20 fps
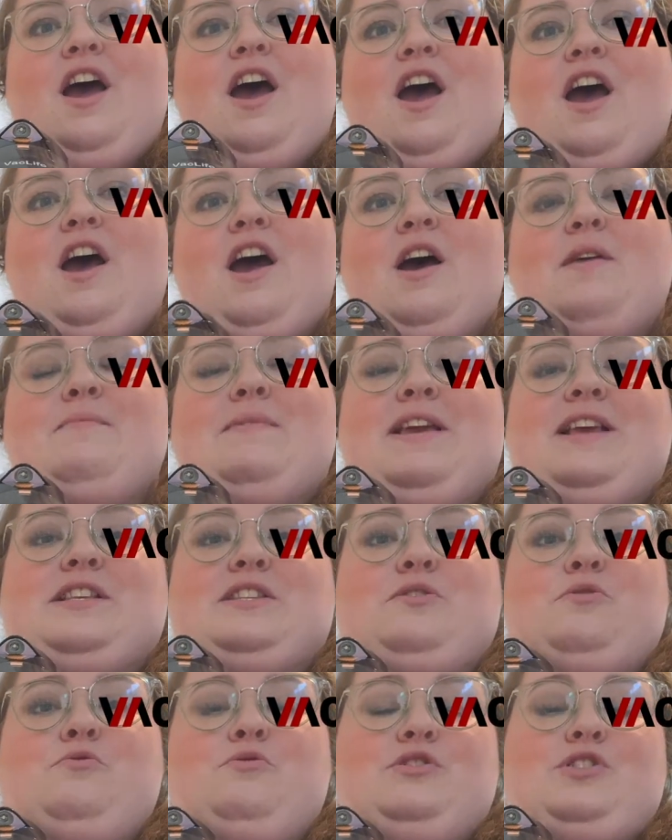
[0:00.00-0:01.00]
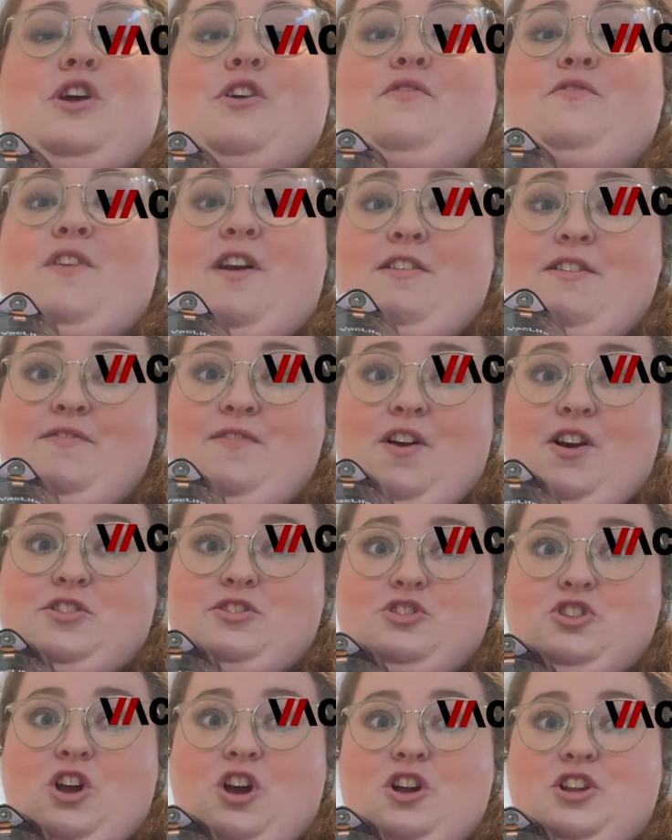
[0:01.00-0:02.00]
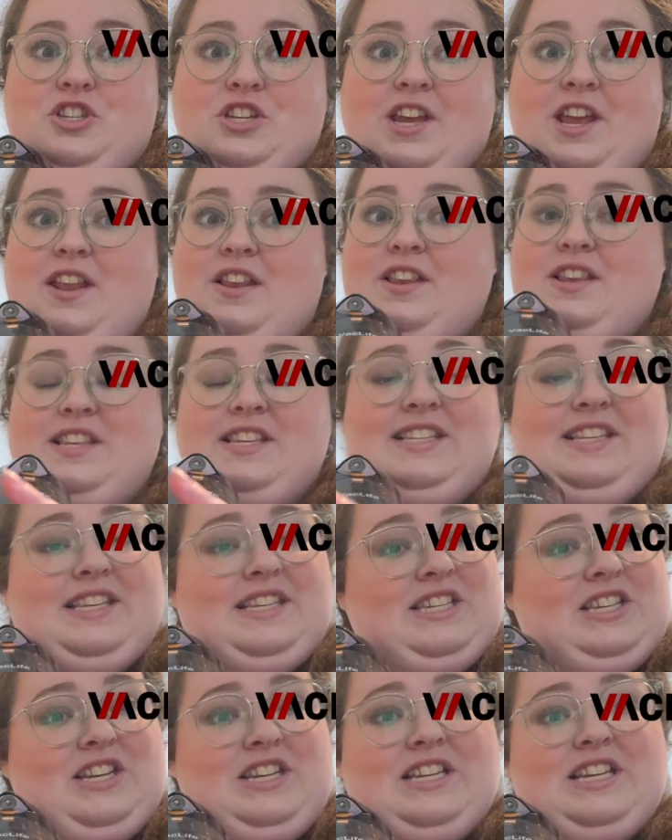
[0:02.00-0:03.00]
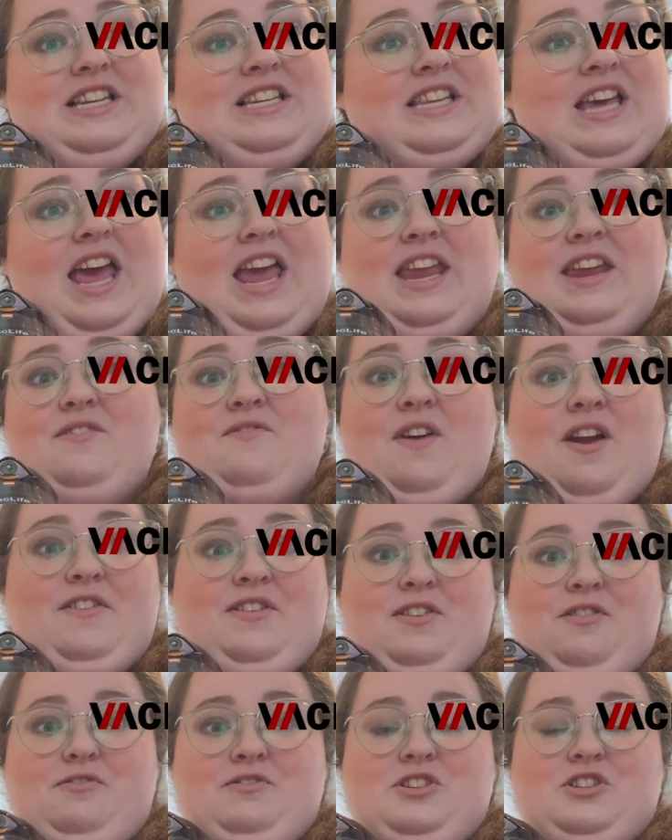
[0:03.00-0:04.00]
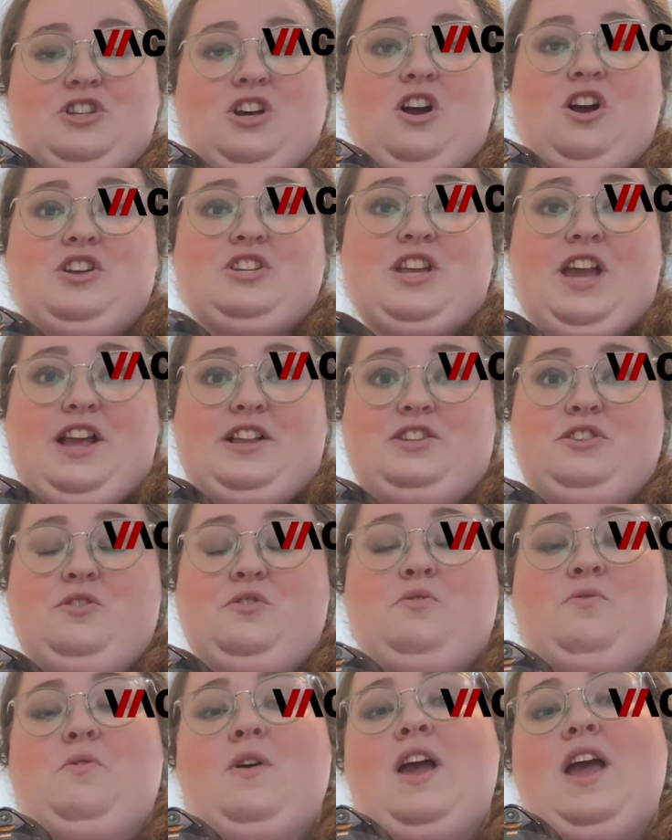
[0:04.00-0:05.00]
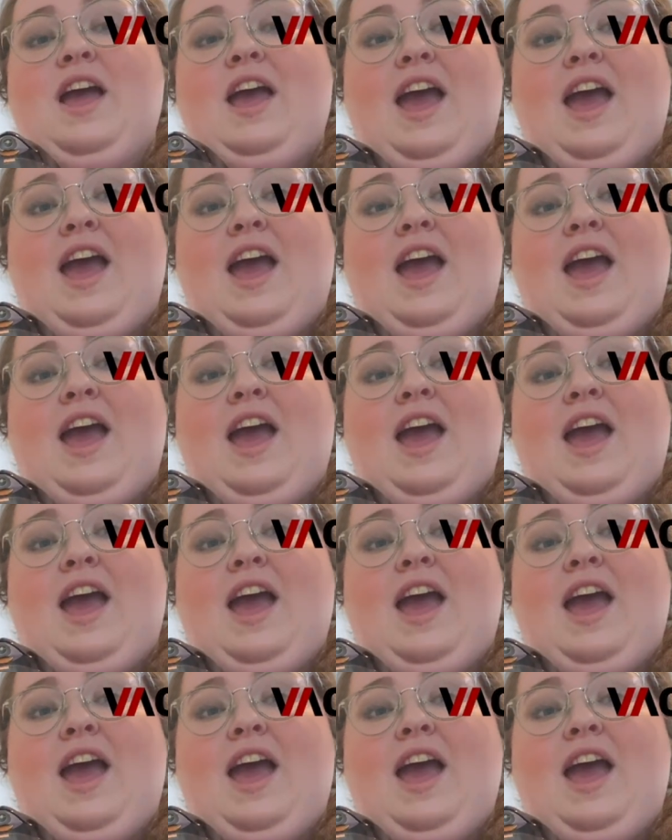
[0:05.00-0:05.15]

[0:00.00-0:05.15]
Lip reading: It's also very fast charging. This literally didn't take very long to charge at all.